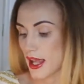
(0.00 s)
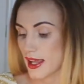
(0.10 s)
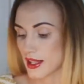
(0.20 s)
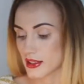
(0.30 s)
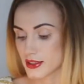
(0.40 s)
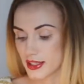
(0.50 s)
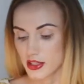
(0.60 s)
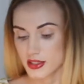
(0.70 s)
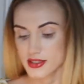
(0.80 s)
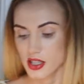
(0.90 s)
And
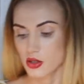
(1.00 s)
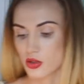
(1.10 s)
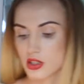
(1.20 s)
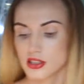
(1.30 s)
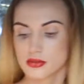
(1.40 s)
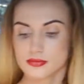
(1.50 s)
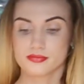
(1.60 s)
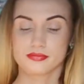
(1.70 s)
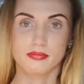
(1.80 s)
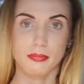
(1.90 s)
here is our
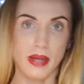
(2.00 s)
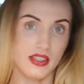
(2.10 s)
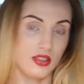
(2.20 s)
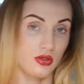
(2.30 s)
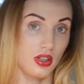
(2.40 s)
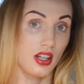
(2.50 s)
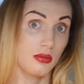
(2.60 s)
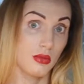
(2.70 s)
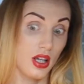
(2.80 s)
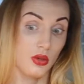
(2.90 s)

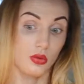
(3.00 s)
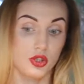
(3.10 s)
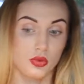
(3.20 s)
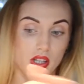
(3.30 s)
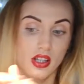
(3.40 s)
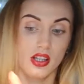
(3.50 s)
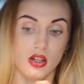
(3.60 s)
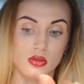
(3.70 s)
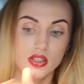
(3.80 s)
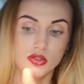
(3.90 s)
pastry, which we
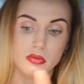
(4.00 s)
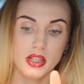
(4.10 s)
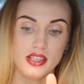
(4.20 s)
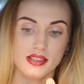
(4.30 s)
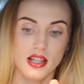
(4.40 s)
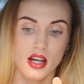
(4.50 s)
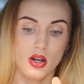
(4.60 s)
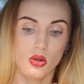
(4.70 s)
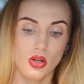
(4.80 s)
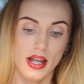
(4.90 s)
going to mix
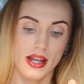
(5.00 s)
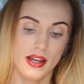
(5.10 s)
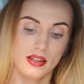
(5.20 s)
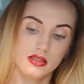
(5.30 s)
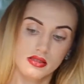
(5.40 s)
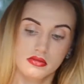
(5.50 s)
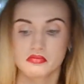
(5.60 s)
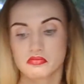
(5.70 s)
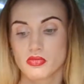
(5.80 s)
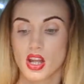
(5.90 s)
now and
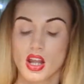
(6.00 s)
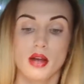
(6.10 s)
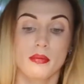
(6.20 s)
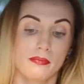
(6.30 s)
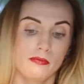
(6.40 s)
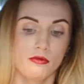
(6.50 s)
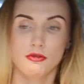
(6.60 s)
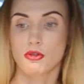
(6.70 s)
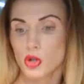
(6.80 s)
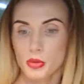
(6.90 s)

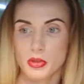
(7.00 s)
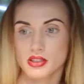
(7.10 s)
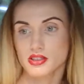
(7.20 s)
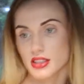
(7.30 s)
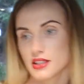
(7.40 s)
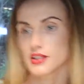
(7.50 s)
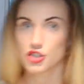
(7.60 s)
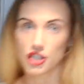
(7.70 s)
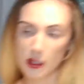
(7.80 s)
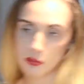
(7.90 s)
form it in the
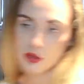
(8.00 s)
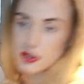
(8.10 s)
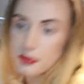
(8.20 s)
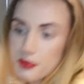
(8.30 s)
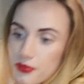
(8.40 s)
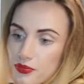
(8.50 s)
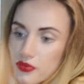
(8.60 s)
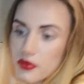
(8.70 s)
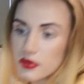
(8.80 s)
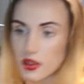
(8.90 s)
shaper.
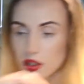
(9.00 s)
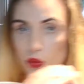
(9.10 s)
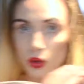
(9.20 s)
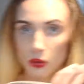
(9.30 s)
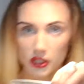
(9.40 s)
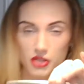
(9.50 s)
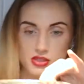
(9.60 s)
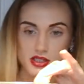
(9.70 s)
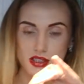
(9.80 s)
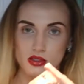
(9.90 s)
We will
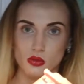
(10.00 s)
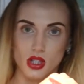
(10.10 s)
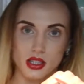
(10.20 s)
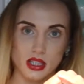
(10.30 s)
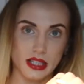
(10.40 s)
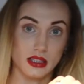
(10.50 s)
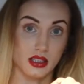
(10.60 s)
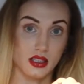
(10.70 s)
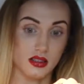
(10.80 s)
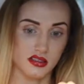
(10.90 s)
use little one like
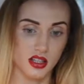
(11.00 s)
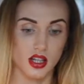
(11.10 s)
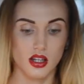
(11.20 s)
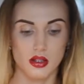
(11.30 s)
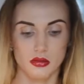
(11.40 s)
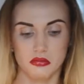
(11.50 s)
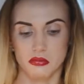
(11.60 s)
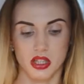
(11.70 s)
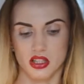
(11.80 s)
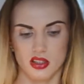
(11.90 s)
this
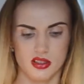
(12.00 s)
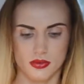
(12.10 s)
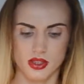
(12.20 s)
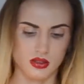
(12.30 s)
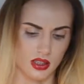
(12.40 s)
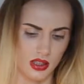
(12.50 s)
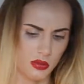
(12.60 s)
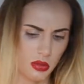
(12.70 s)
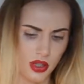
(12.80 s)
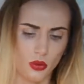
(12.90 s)
because we don't need
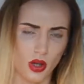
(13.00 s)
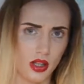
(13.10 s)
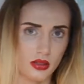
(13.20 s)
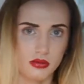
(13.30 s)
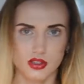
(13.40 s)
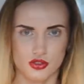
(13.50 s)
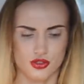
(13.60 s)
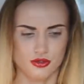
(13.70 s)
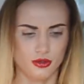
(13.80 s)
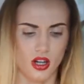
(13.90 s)
a big one. It's
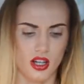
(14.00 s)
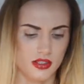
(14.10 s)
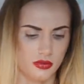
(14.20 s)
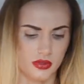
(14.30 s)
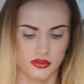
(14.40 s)
just for us with